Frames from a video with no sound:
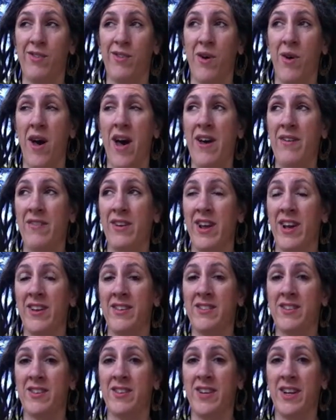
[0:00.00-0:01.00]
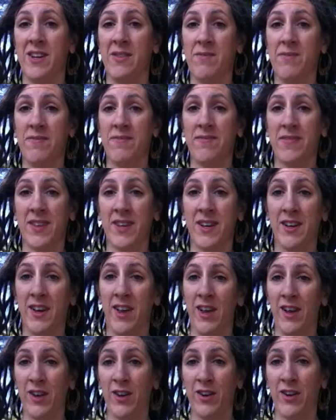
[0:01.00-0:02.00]
go have an ice cream and
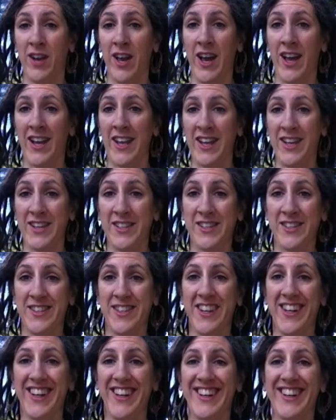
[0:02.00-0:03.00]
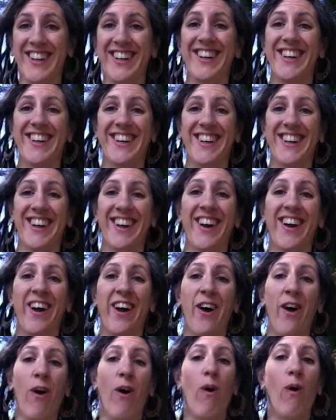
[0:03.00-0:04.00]
clog your natties,
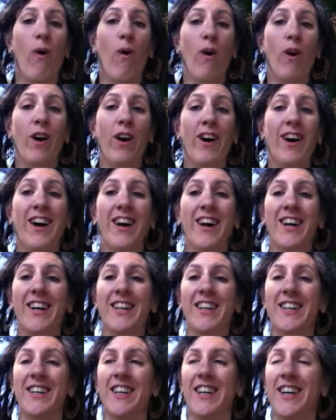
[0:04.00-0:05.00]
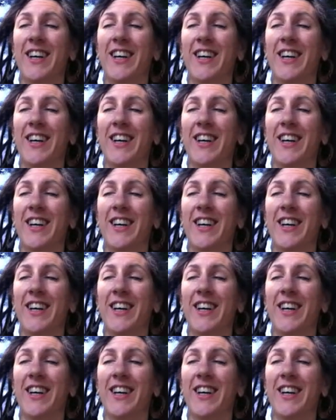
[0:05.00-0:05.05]
or